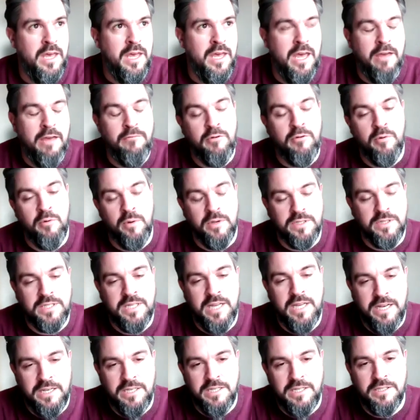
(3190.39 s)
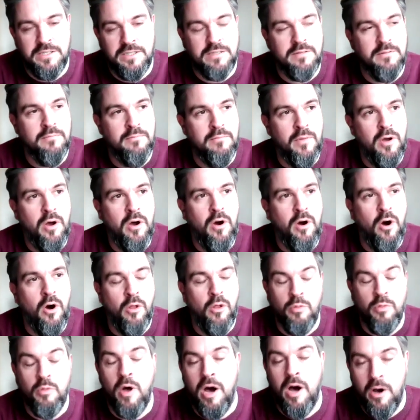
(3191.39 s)
everyone's head is
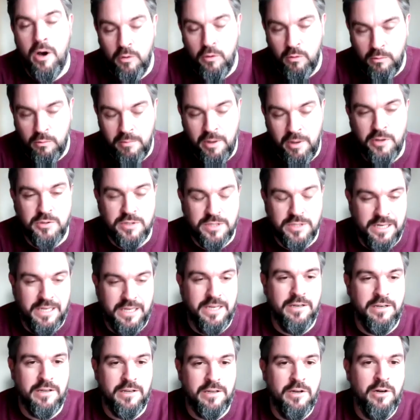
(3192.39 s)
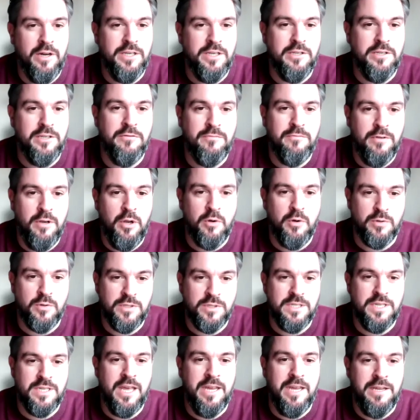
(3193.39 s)
on the whole mostly in a kind of long
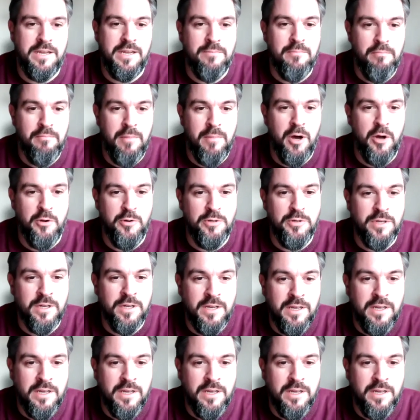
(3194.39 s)
stay mode,